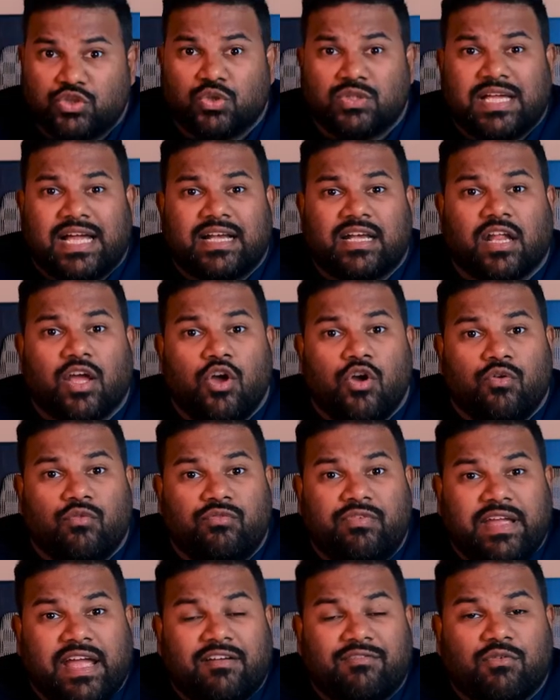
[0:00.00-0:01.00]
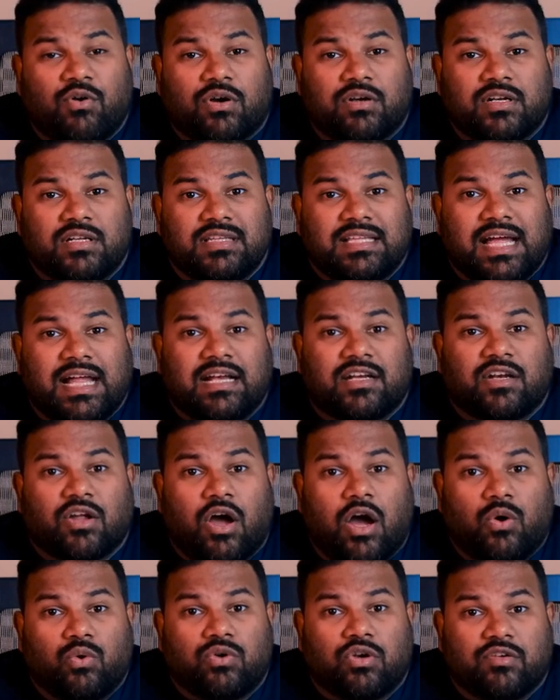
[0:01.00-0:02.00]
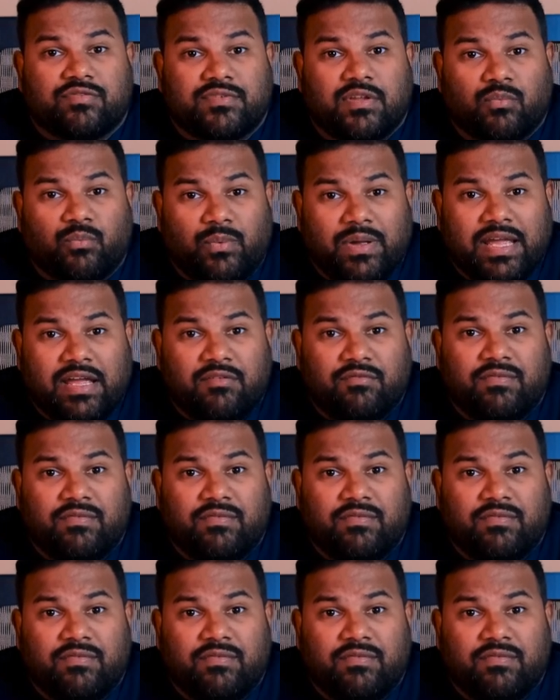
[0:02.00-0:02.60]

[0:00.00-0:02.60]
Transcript: So that we have gotten that out of the way,